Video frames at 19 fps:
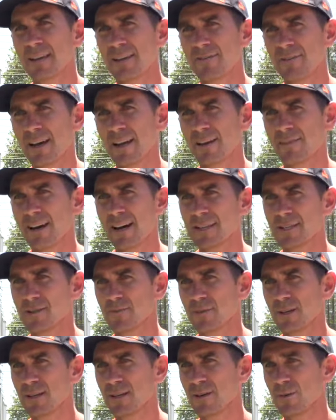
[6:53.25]
If you had have
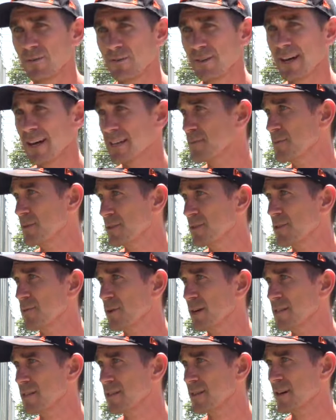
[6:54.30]
asked me, or if you asked me 2
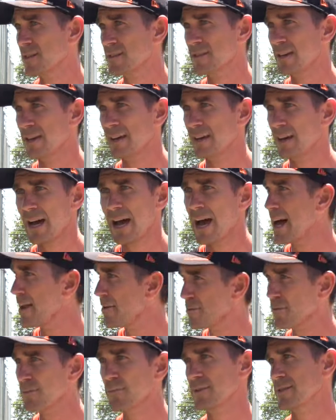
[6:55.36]
weeks ago, I'd say
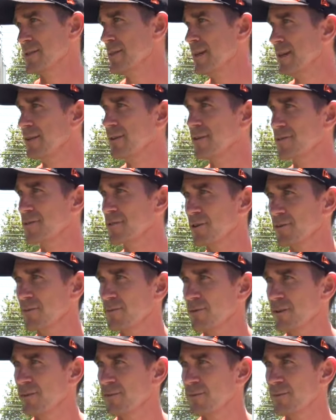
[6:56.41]
100% Tom
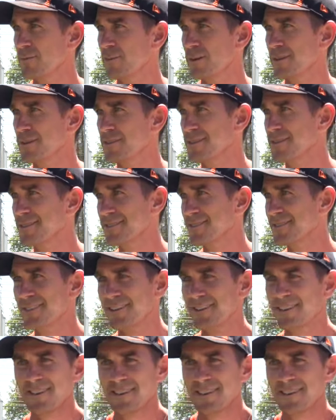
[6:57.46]
Triffett, because his